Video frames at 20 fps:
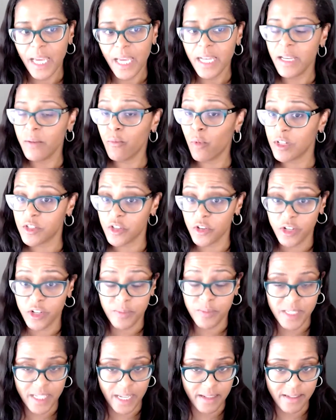and in what
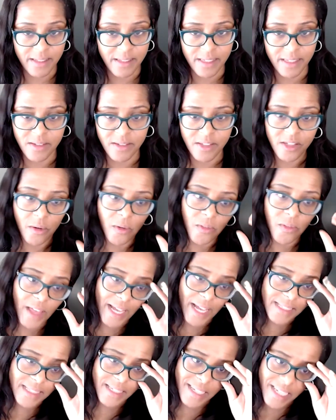circumstances. So
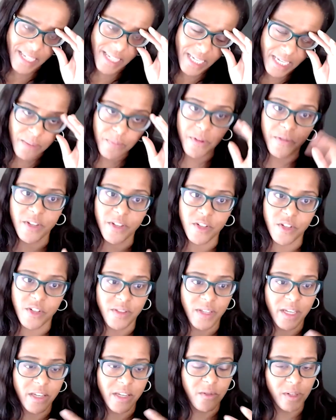that's a key
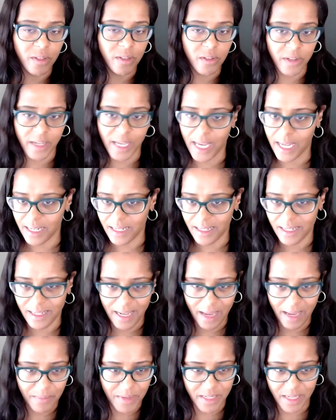provision that you would look at in
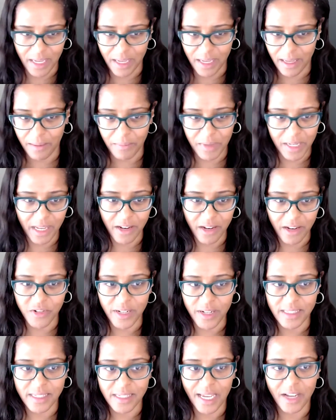an M&A, M&A
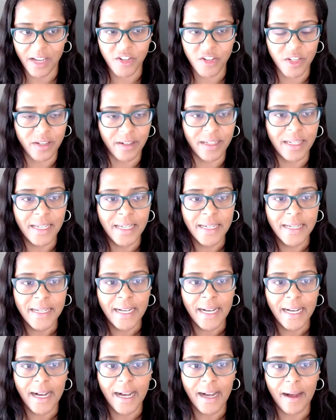transaction.
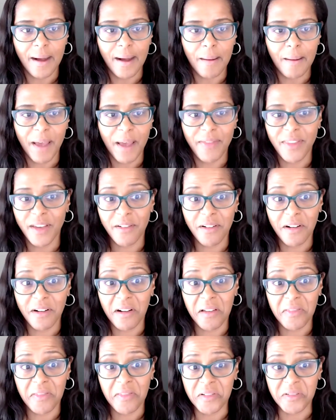Um, and there
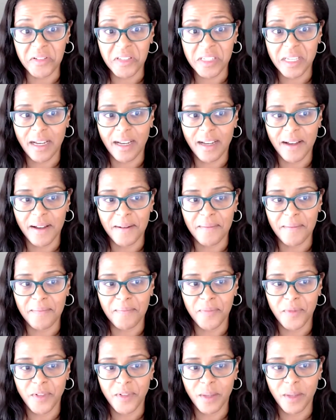are others.
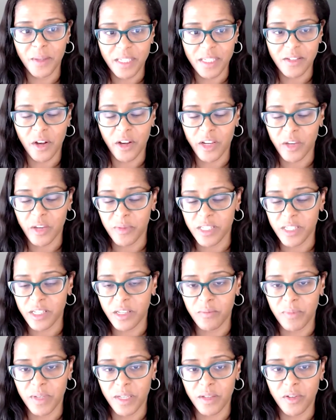Um, some of these documents
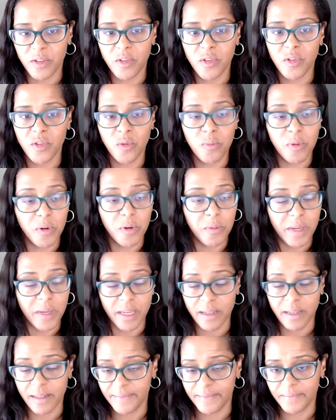can be super
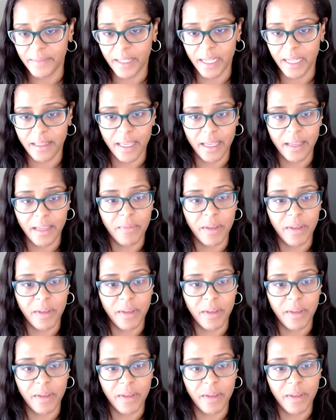big, like they